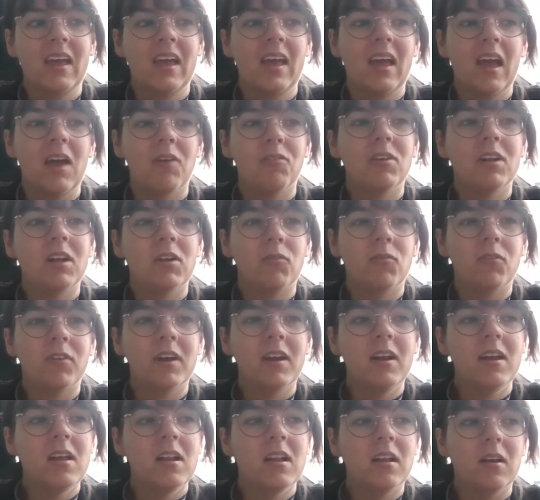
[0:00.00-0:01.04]
I would
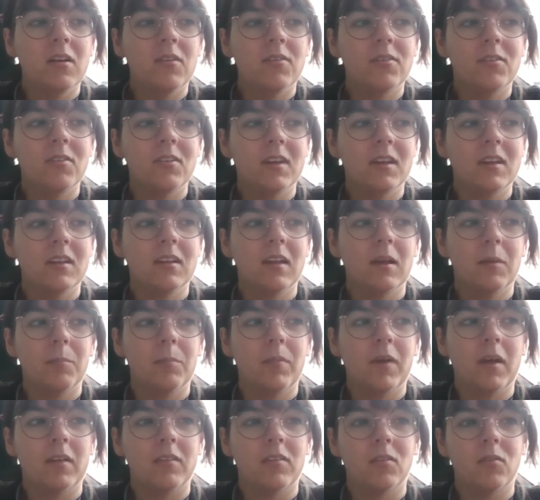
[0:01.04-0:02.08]
really love to knit that
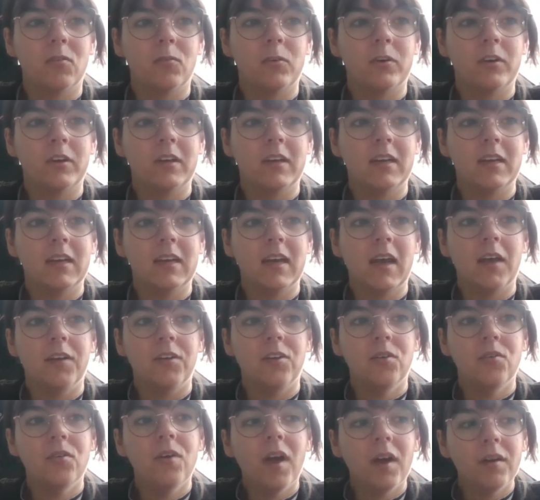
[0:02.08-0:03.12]
pattern one day. I
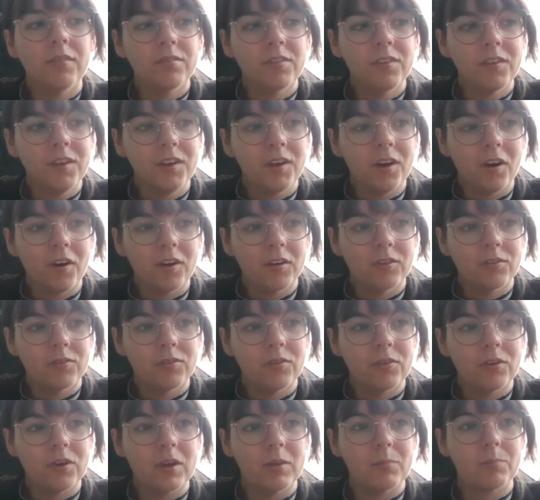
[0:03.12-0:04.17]
do have to yarn
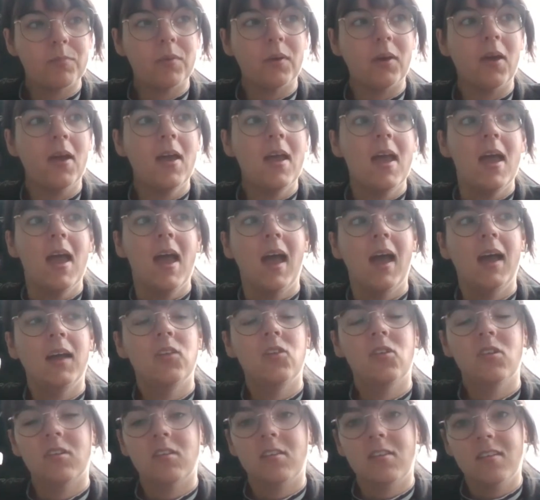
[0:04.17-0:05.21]
for it, but I
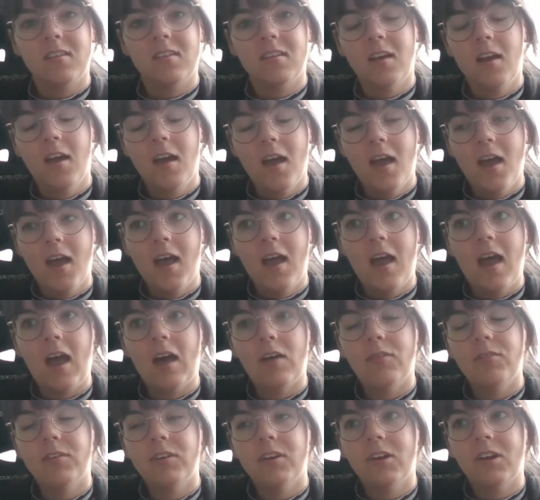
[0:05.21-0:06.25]
just
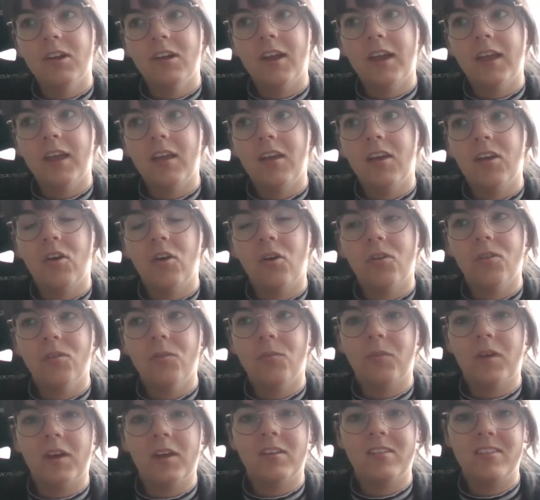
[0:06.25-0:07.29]
haven't like gotten
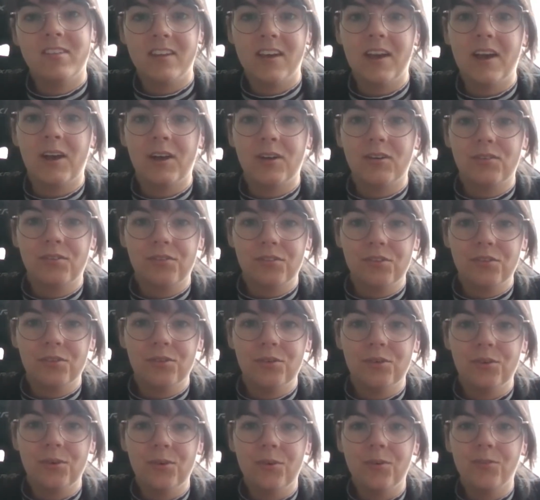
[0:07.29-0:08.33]
myself
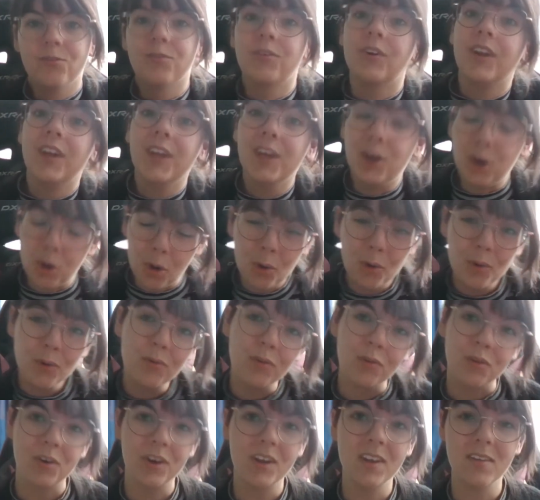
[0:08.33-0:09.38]
to really go
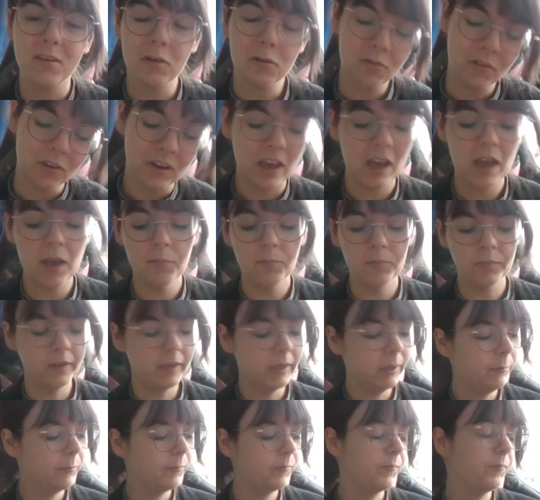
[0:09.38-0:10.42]
for it, if you get me.